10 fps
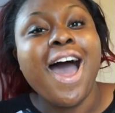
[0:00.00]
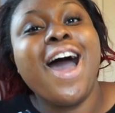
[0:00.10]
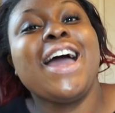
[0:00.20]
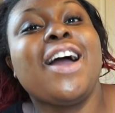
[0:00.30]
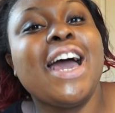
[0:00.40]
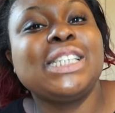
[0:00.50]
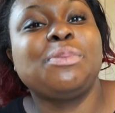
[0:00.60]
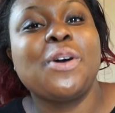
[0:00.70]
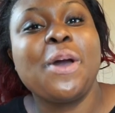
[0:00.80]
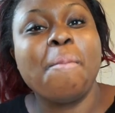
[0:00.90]
Hi
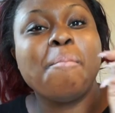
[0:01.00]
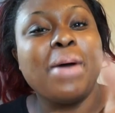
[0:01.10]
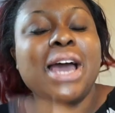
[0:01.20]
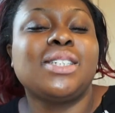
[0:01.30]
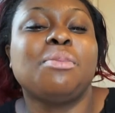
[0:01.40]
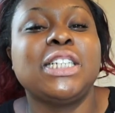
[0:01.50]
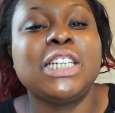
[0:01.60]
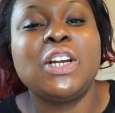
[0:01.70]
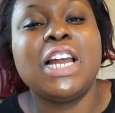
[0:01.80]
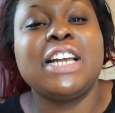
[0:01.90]
guys, welcome back to my
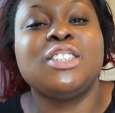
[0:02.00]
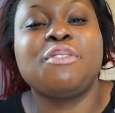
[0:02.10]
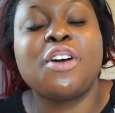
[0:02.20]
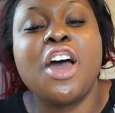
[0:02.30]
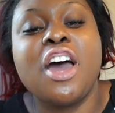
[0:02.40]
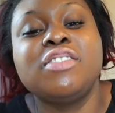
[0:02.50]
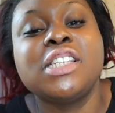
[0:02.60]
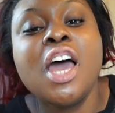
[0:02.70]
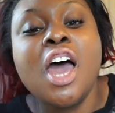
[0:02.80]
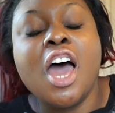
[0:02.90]
channel Land of Curves.